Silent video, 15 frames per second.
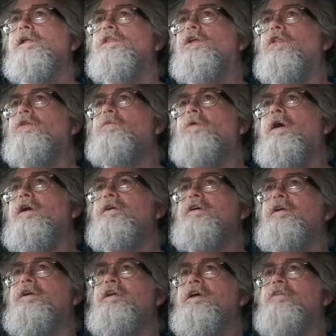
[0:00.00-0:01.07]
the only way I can
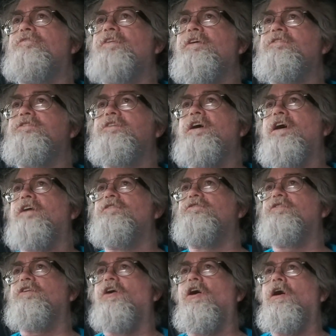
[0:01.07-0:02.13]
get an EFS check is
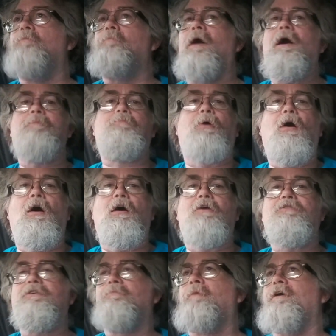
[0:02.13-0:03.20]
to call my
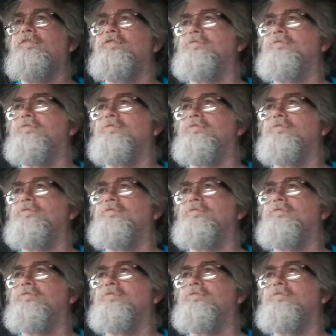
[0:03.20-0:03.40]
boss at my